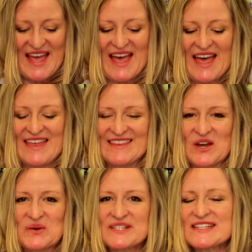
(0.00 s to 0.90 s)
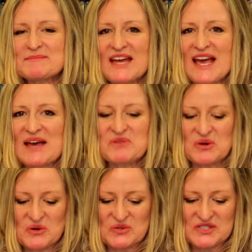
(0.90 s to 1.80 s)
and they always seem to have
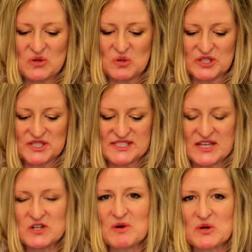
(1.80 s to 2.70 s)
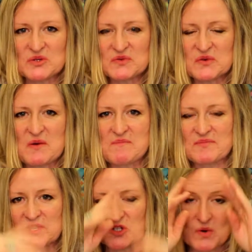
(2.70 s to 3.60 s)
those older sailboats
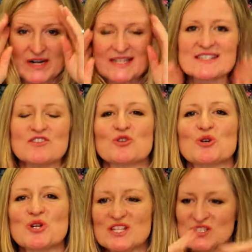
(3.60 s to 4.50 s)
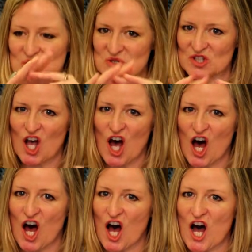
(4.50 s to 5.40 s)
from the 20s and 30s, those
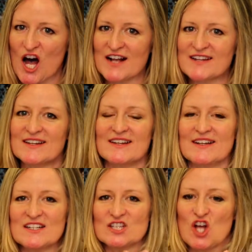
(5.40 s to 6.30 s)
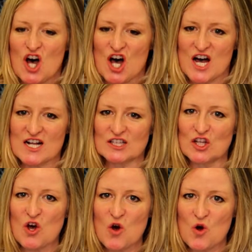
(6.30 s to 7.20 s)
long,
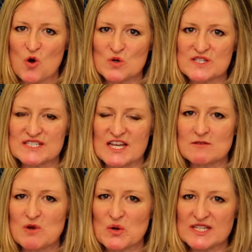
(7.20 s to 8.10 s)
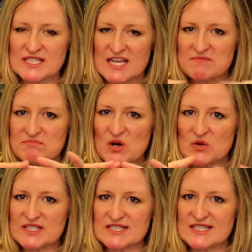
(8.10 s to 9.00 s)
low sailboaty type
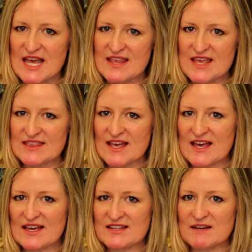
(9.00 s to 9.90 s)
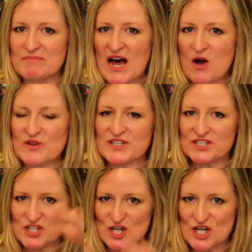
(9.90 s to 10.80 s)
boats, and then the bow and the
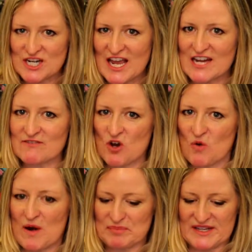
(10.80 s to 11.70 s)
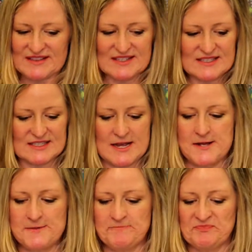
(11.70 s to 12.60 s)
stern kind of go up like this.
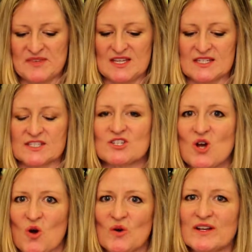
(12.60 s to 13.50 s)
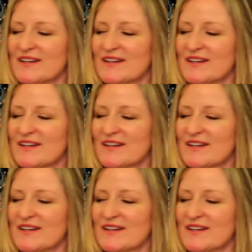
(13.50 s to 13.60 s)
So,